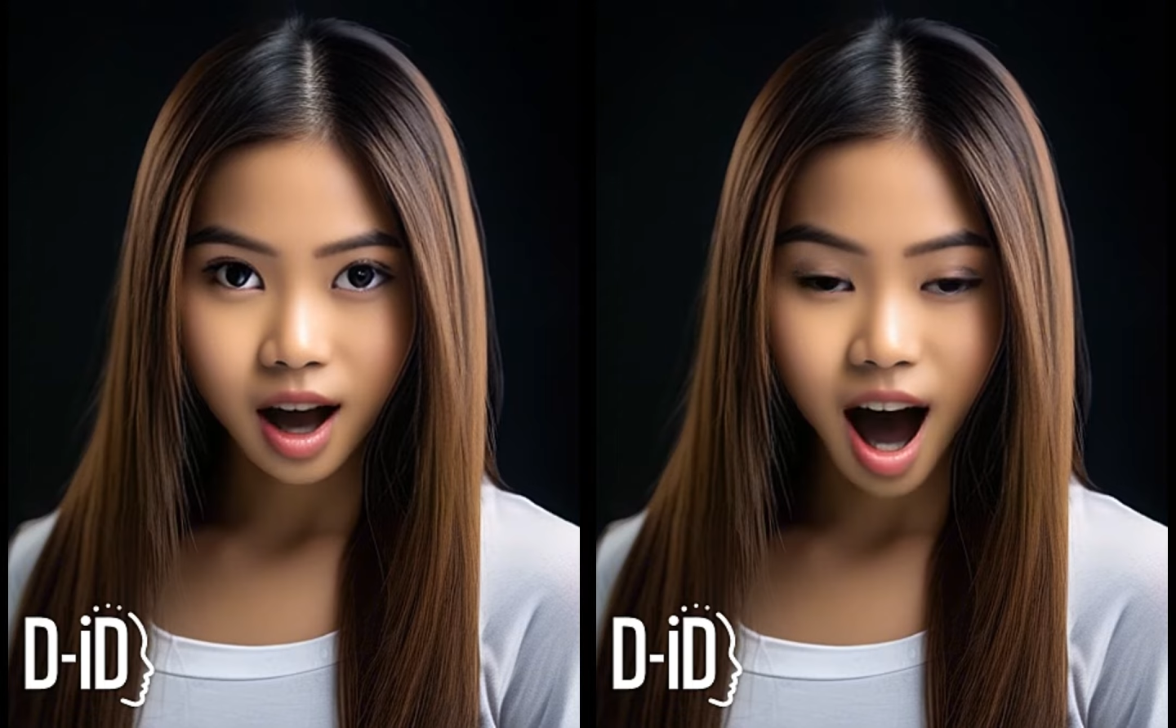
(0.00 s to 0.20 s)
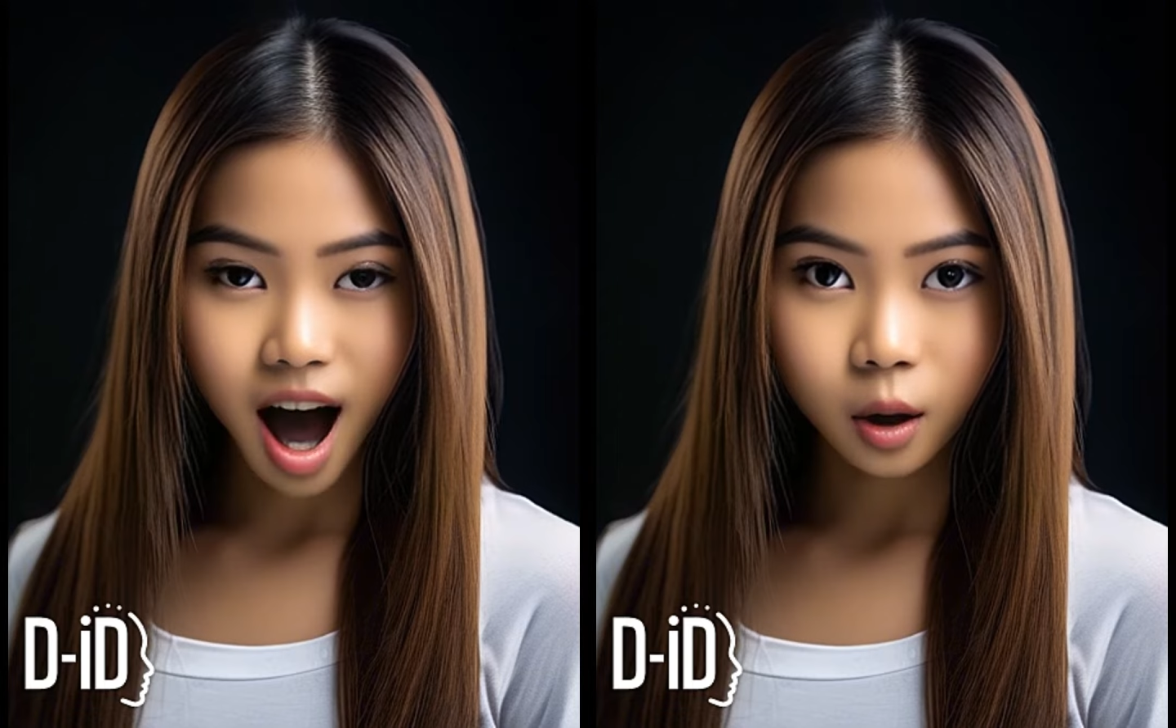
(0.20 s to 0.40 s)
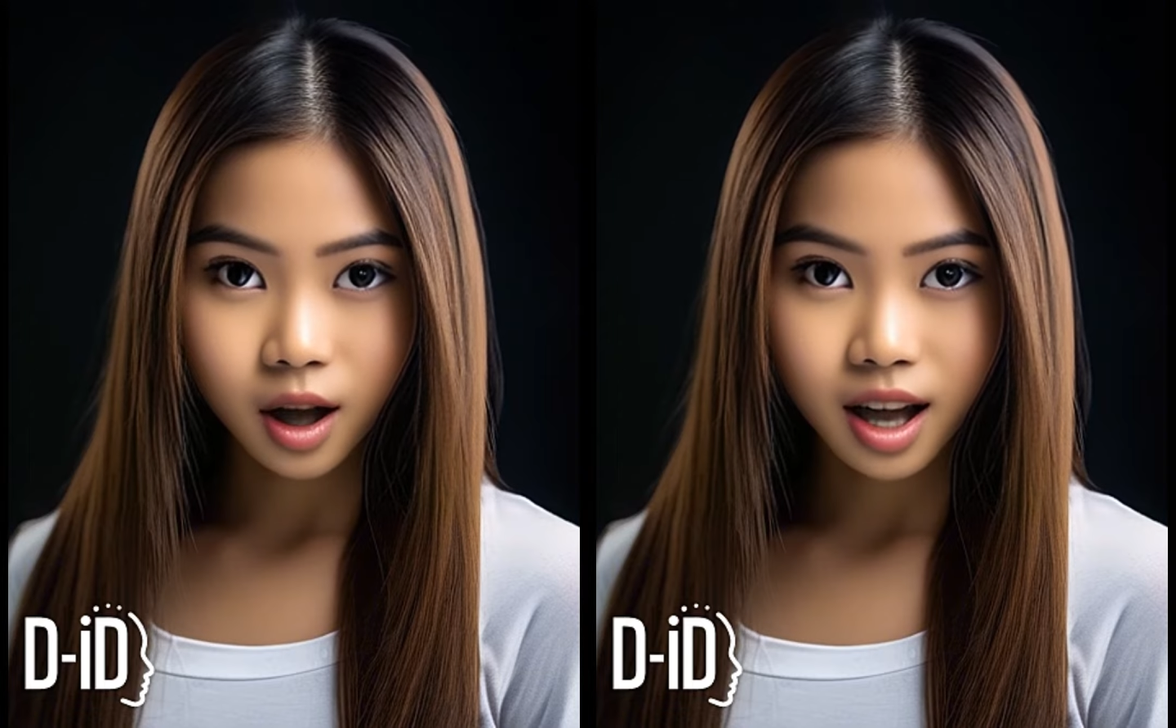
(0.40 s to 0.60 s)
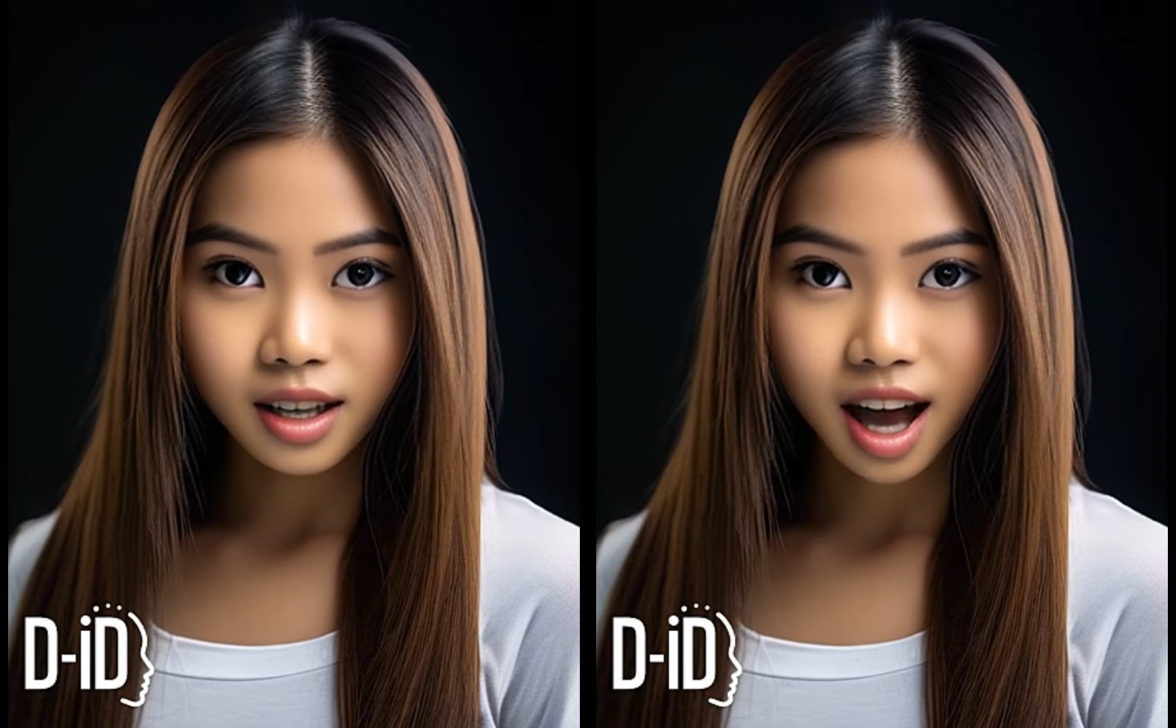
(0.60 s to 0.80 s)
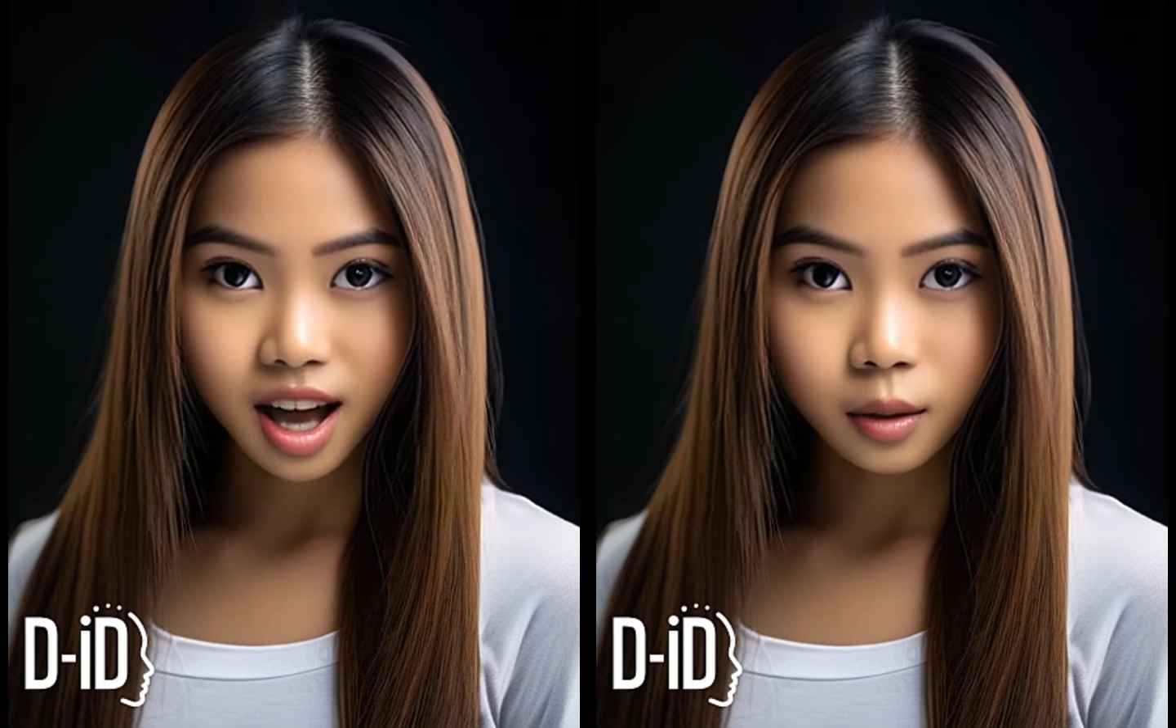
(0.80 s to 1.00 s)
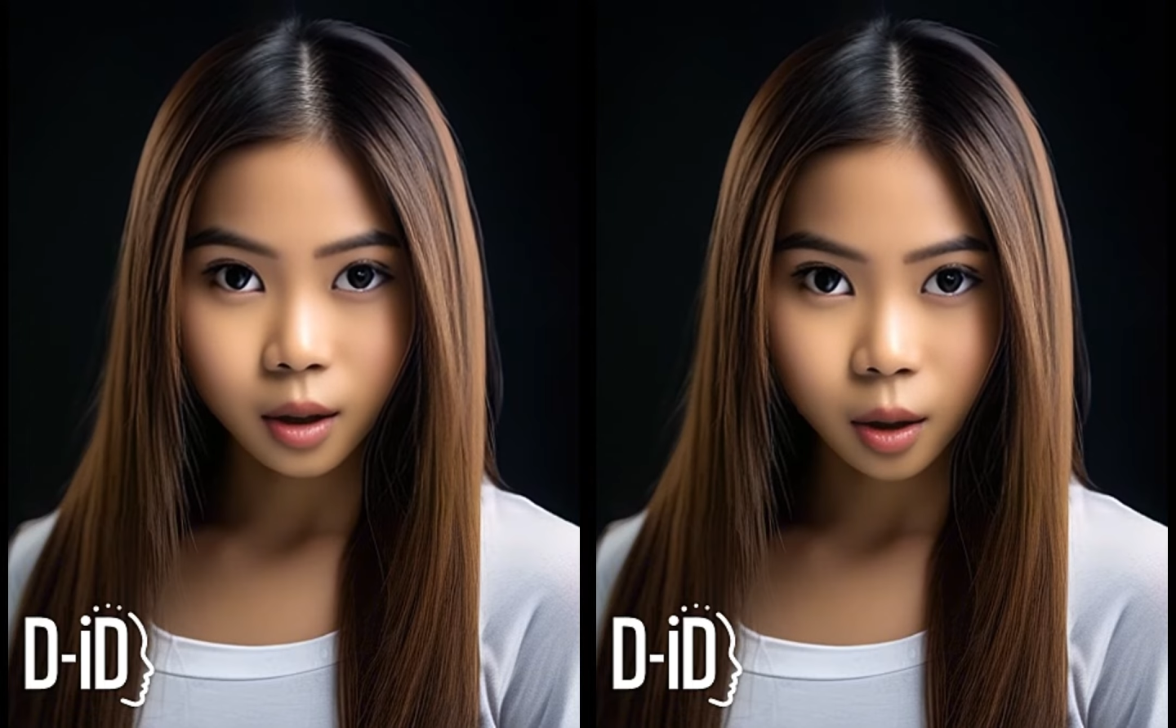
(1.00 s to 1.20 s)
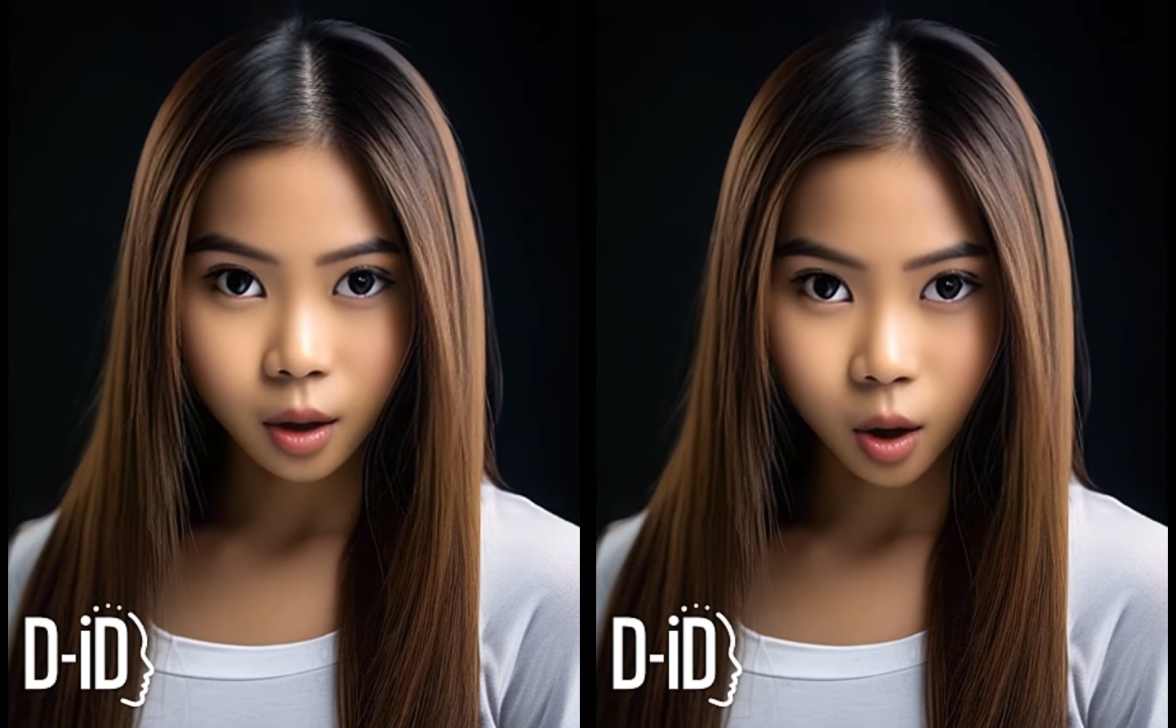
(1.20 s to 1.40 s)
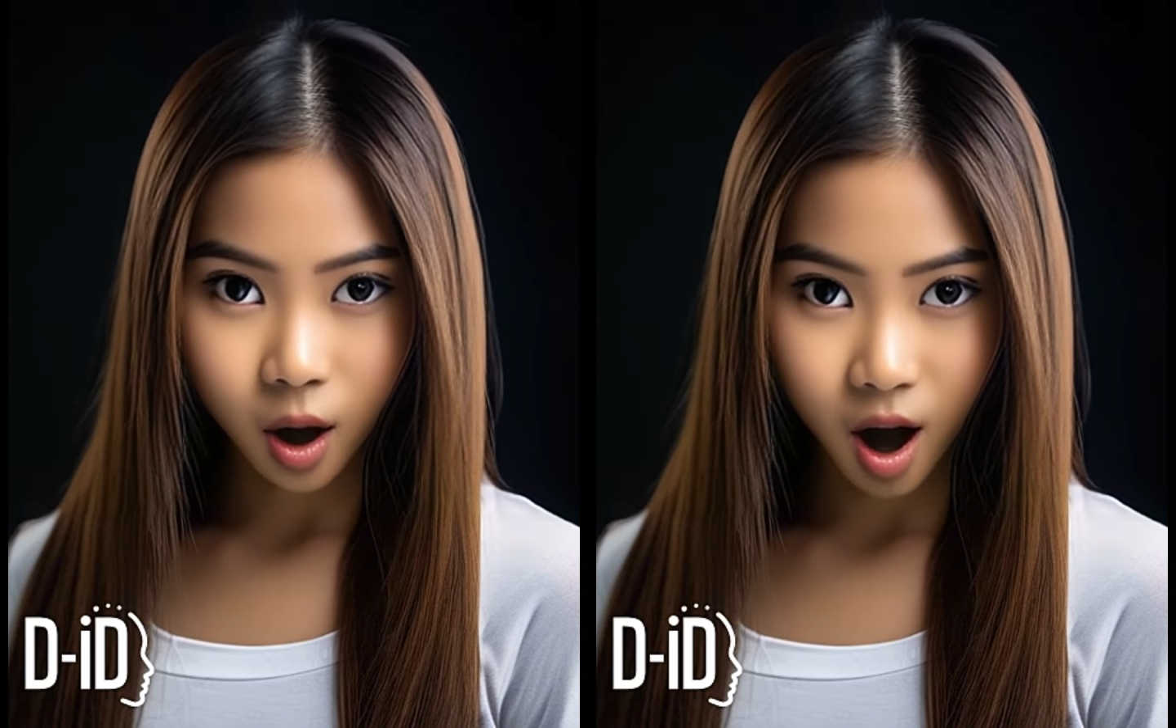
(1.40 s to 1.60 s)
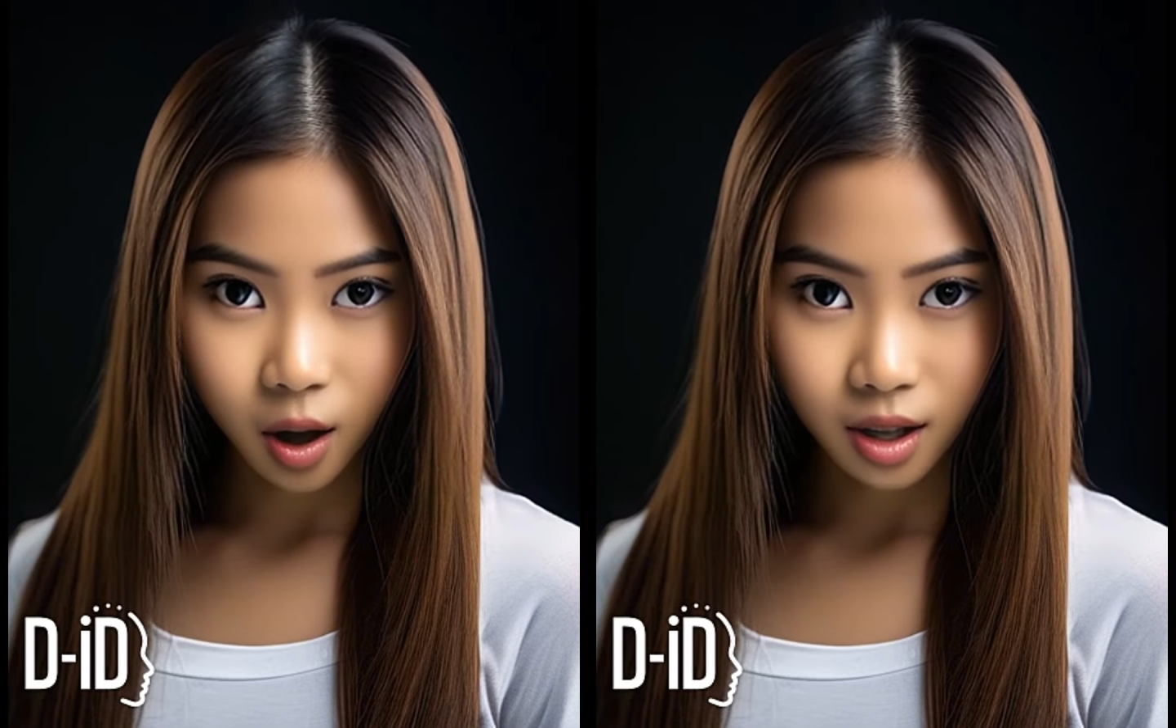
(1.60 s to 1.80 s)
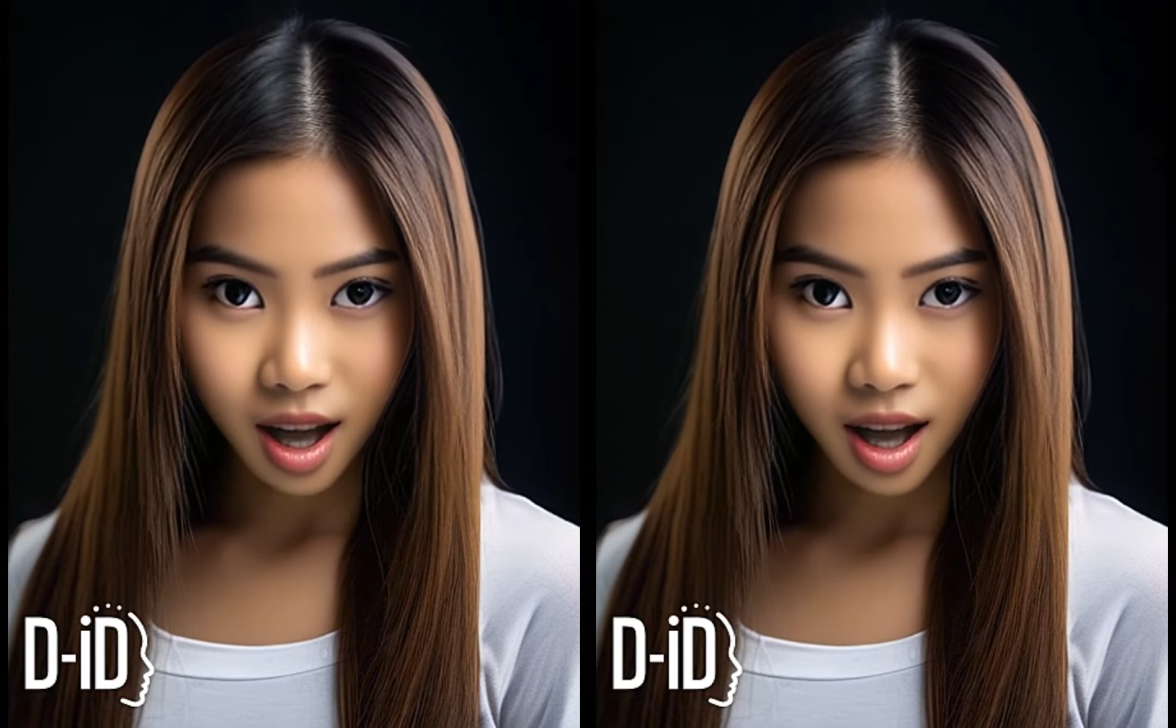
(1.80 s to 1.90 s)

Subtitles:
How it can take the people we hold